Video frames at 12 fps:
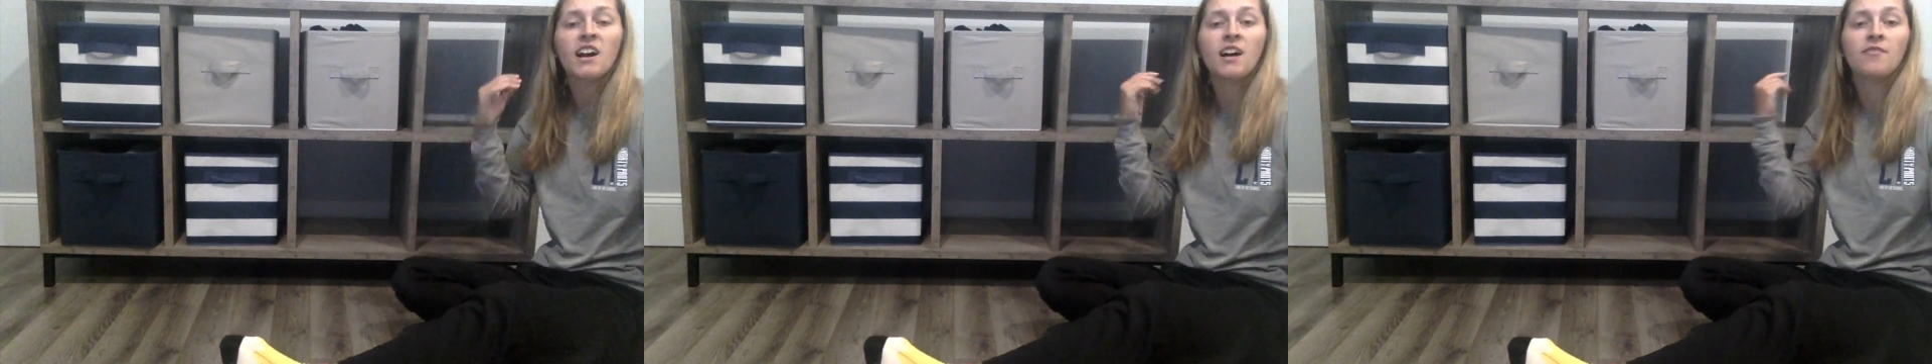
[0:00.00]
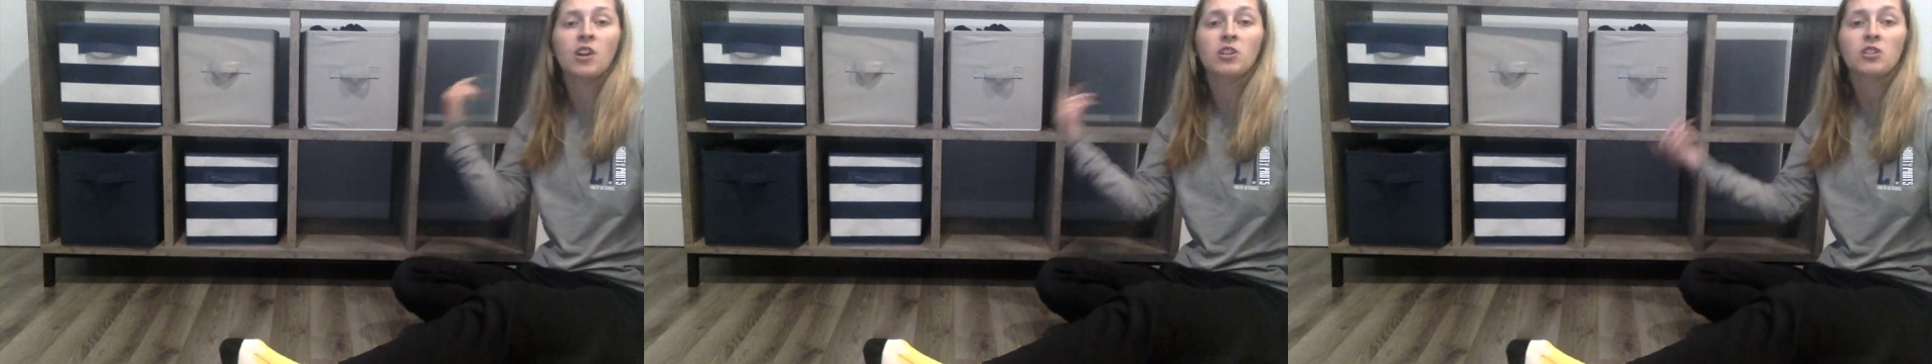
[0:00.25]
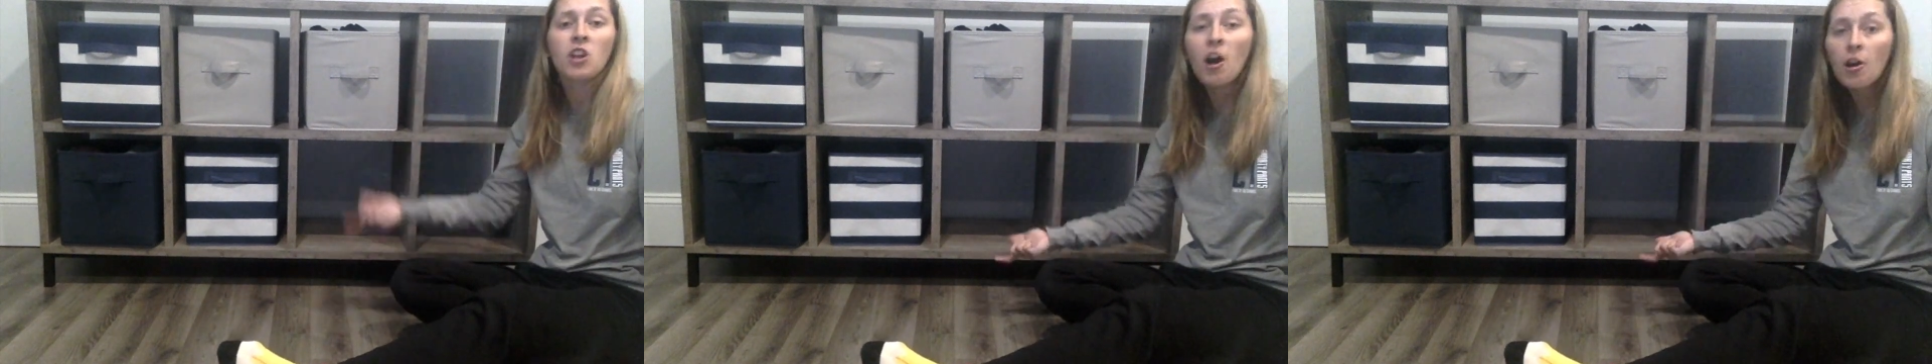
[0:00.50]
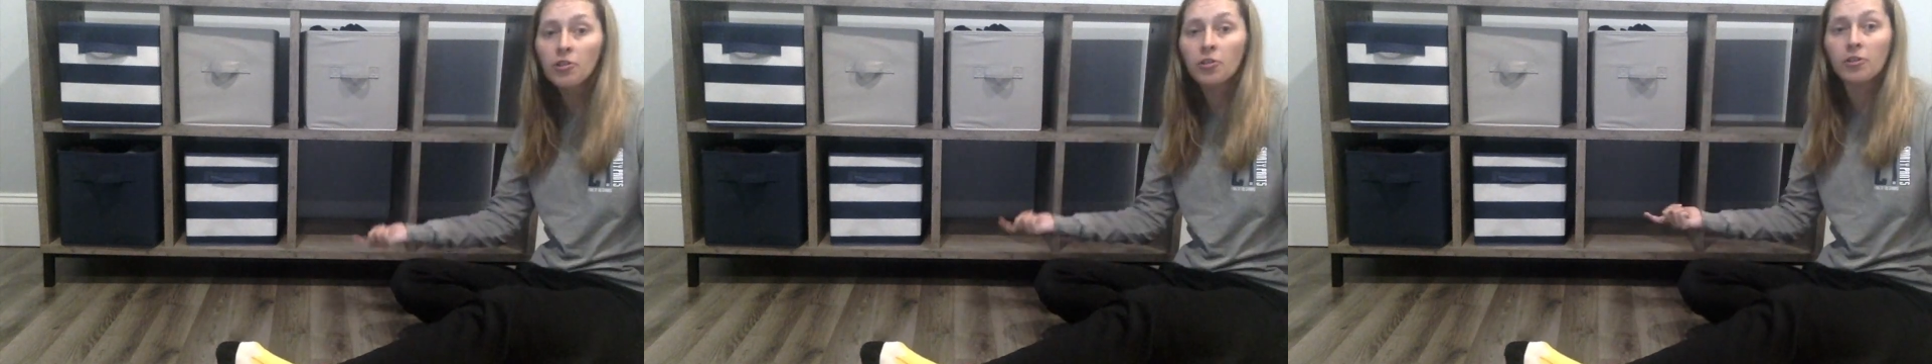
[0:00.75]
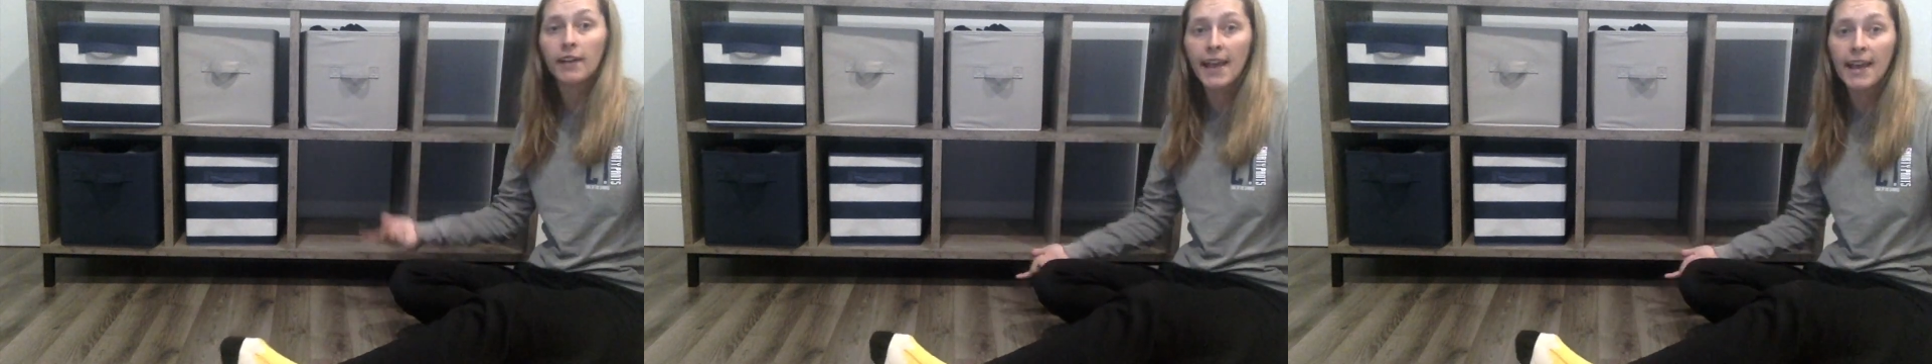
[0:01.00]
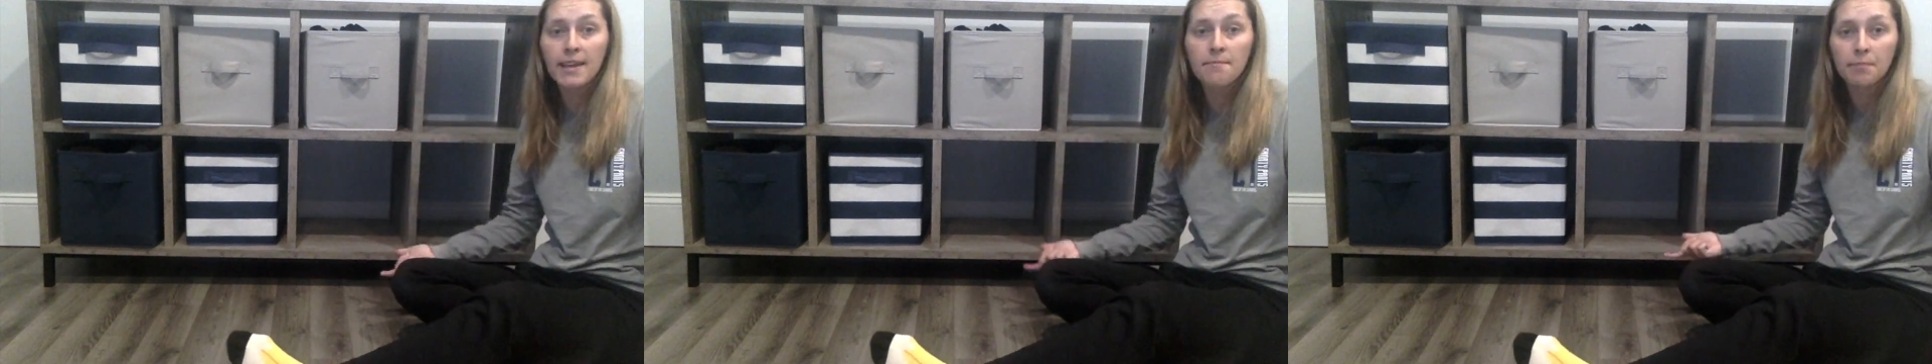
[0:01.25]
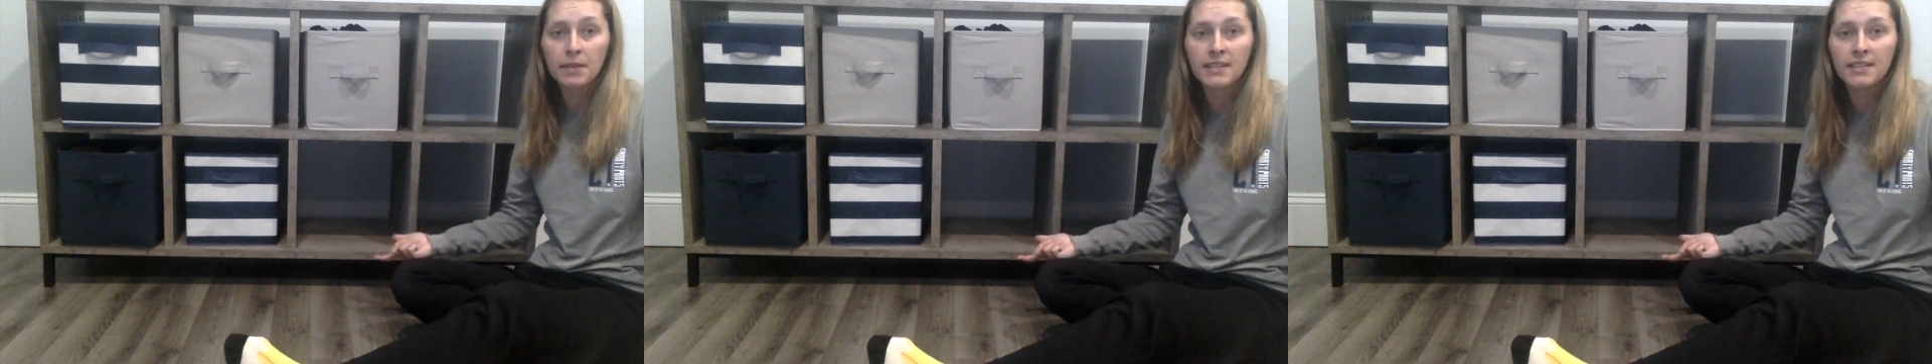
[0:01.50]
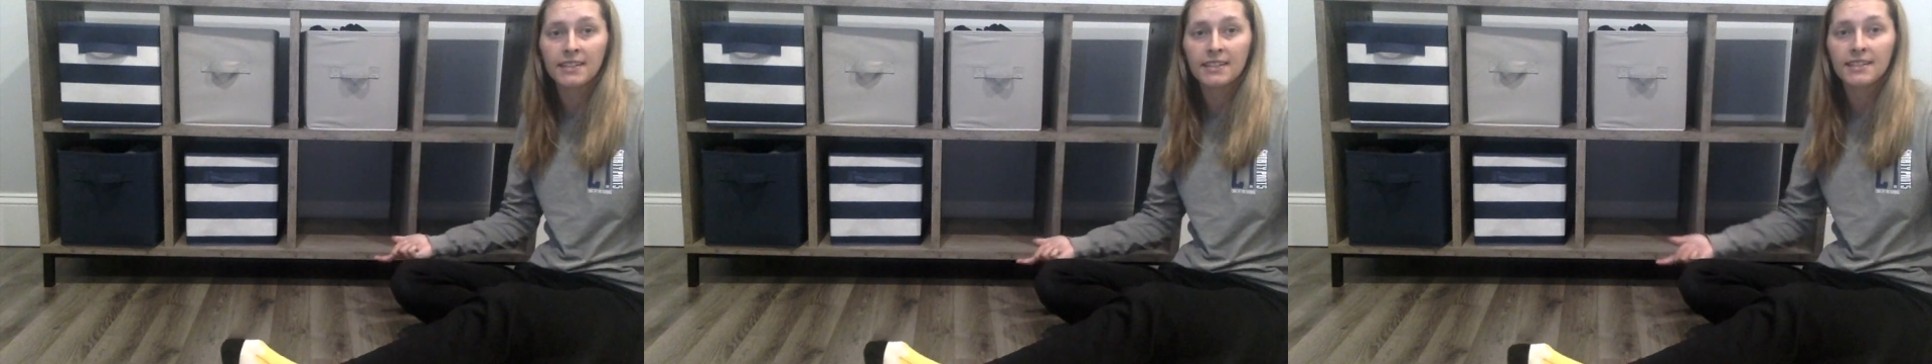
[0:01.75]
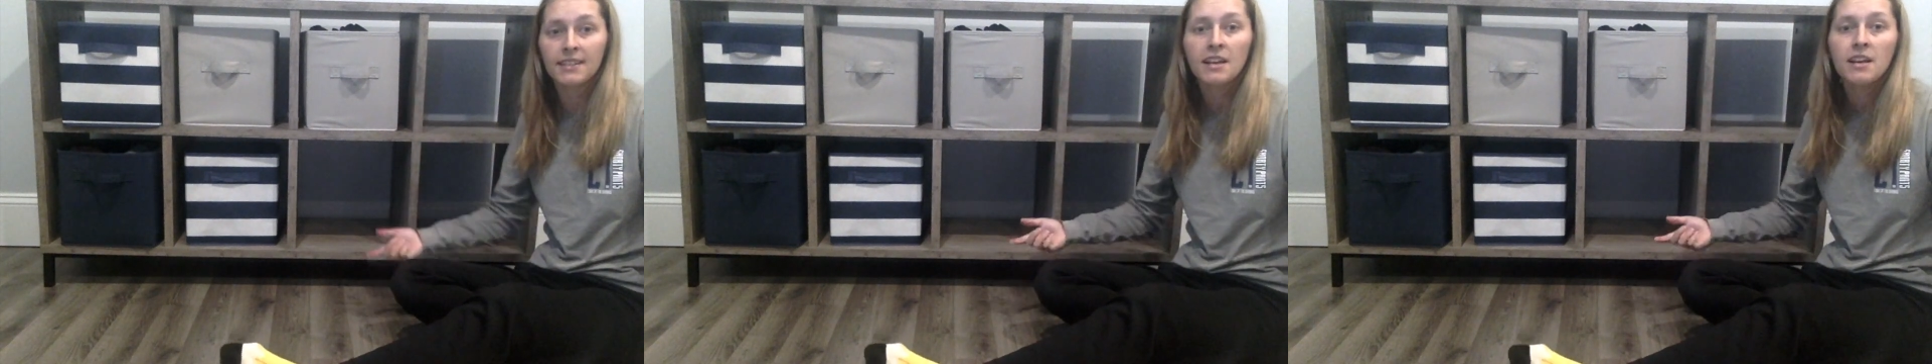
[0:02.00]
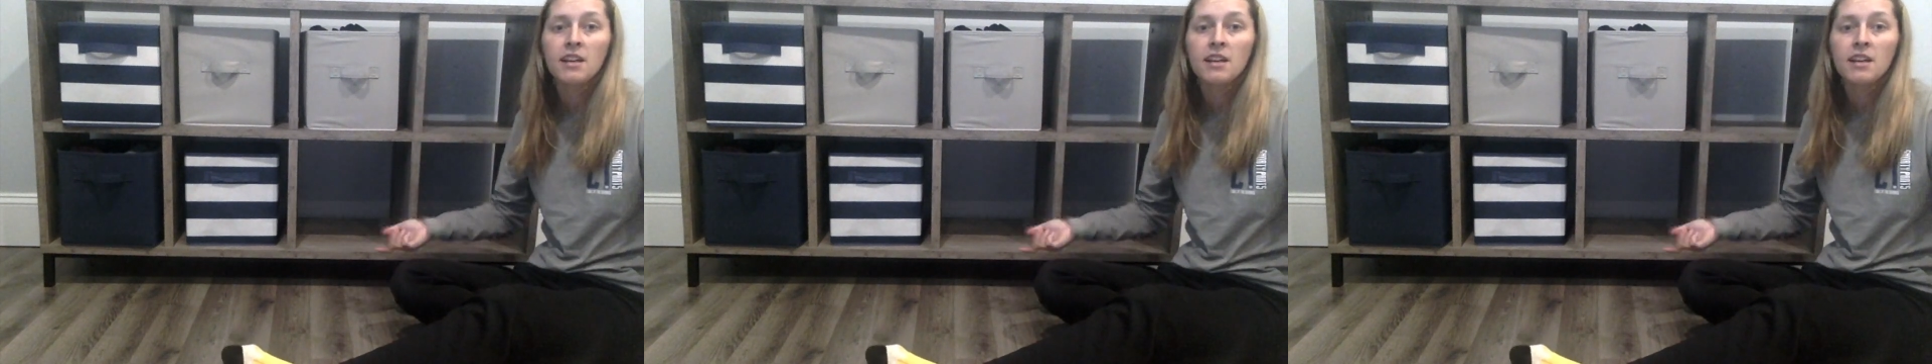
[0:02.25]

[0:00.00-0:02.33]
of our total 8 pieces.